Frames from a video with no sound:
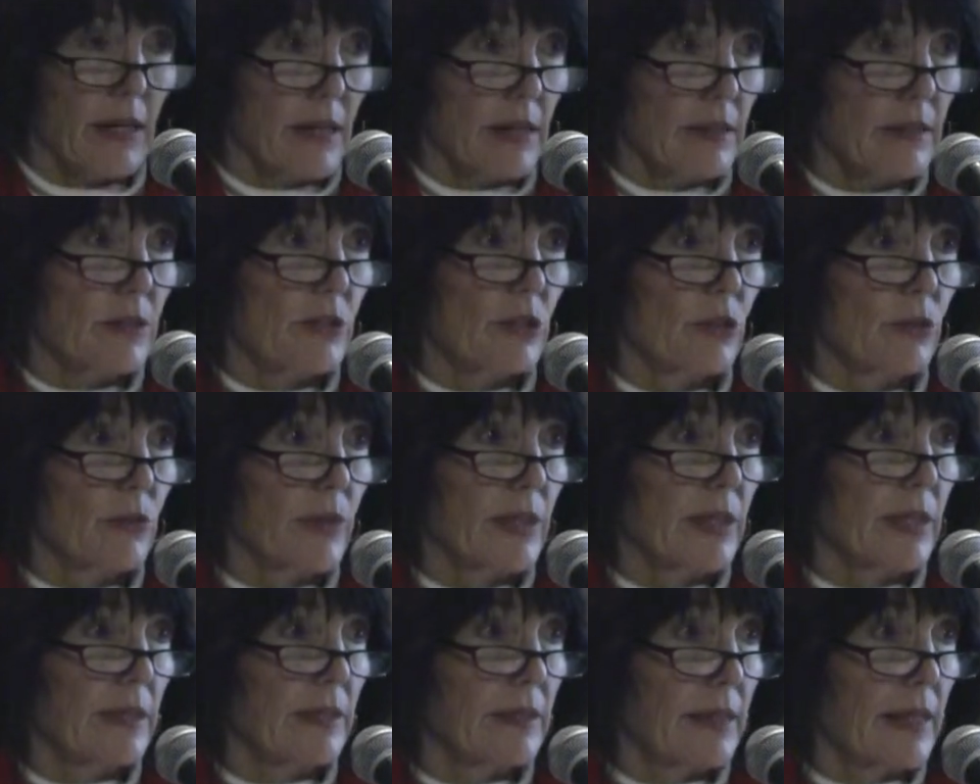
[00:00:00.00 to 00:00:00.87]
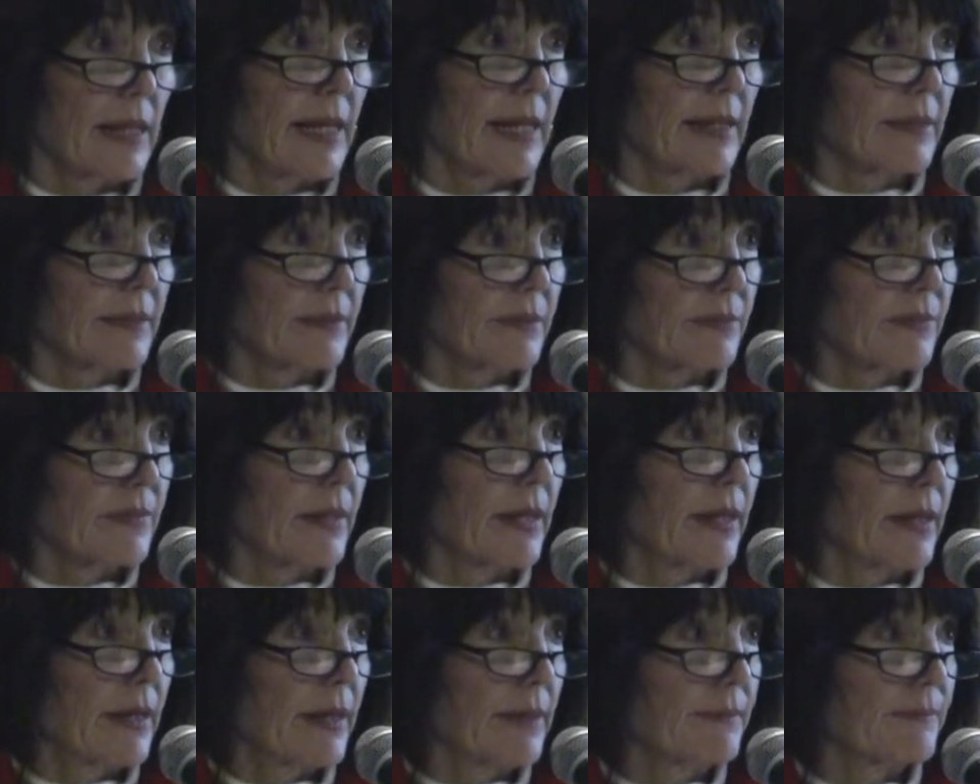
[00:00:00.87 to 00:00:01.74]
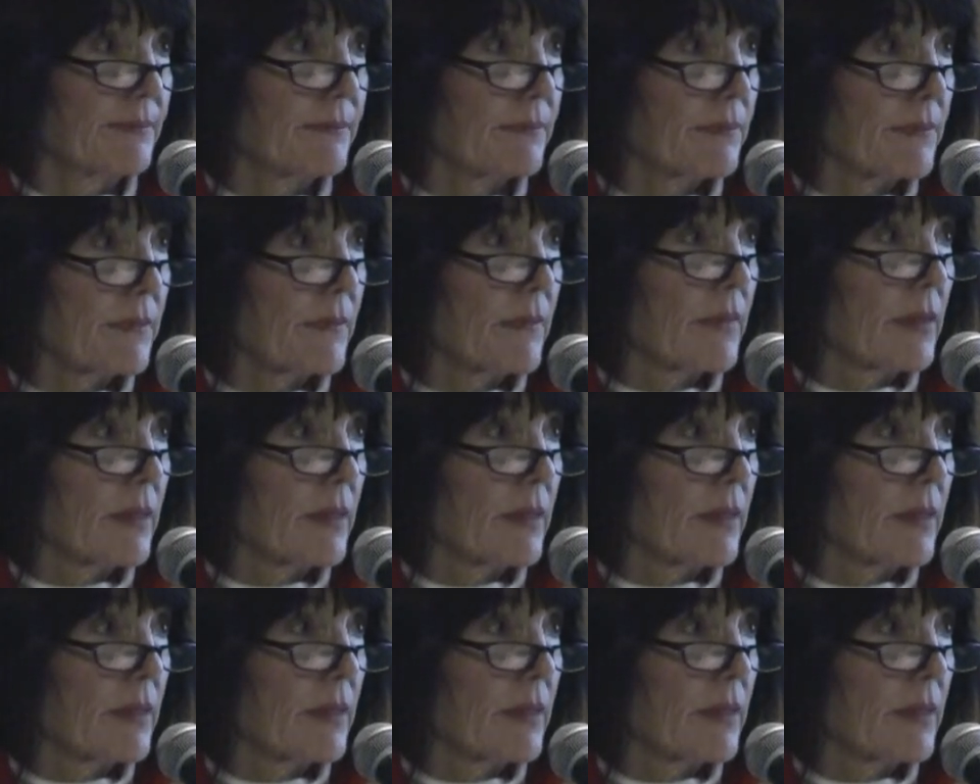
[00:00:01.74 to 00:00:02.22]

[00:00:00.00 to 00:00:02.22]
uh, doing a lot of um,